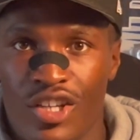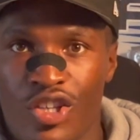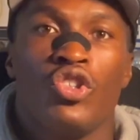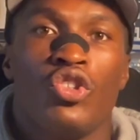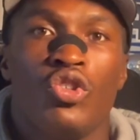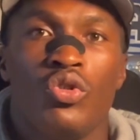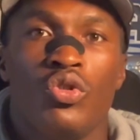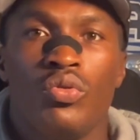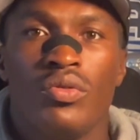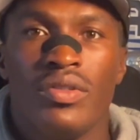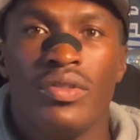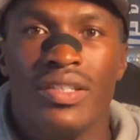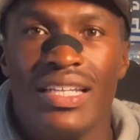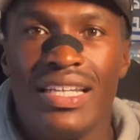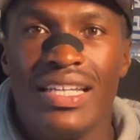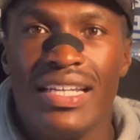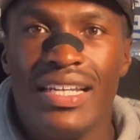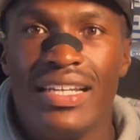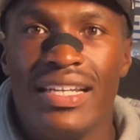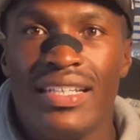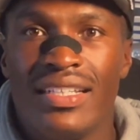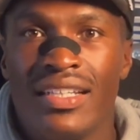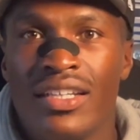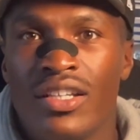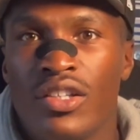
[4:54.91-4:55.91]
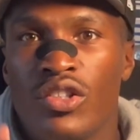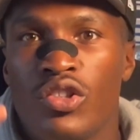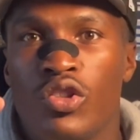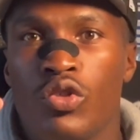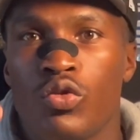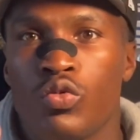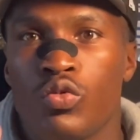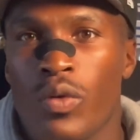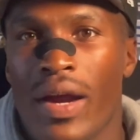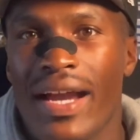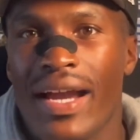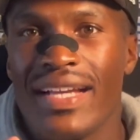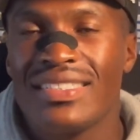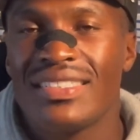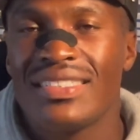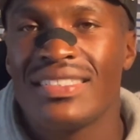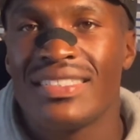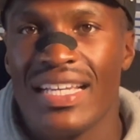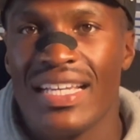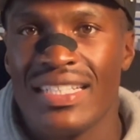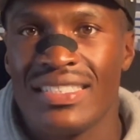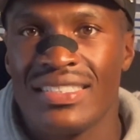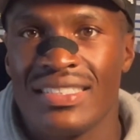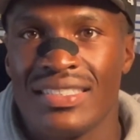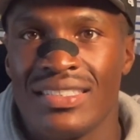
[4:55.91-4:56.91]
You need the right
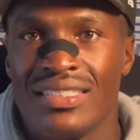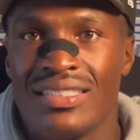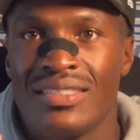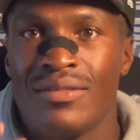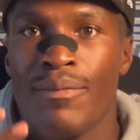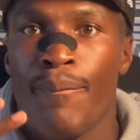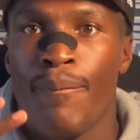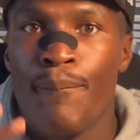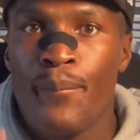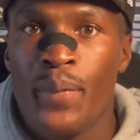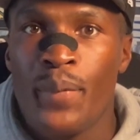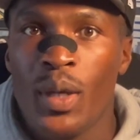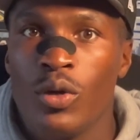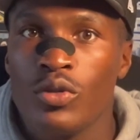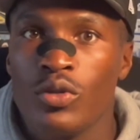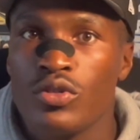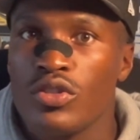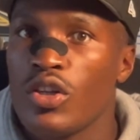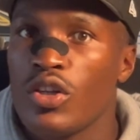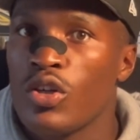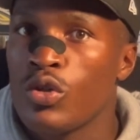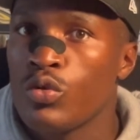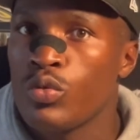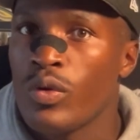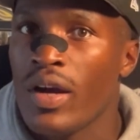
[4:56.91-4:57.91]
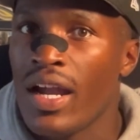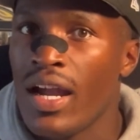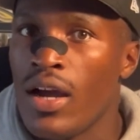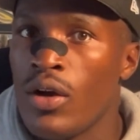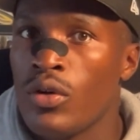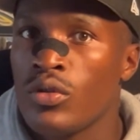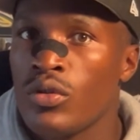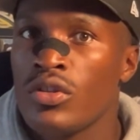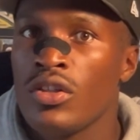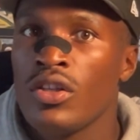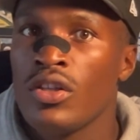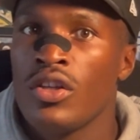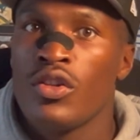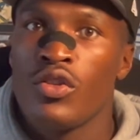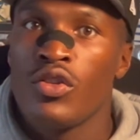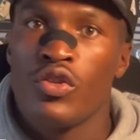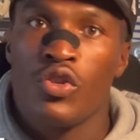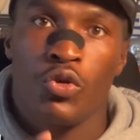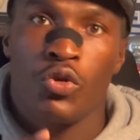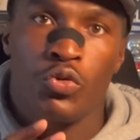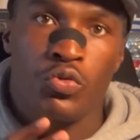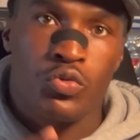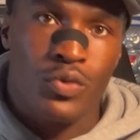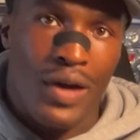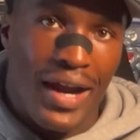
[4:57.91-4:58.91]
sessions built around the
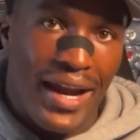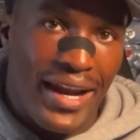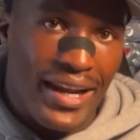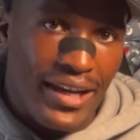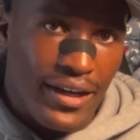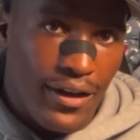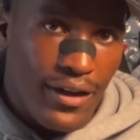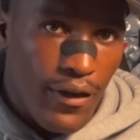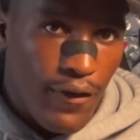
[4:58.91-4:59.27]
right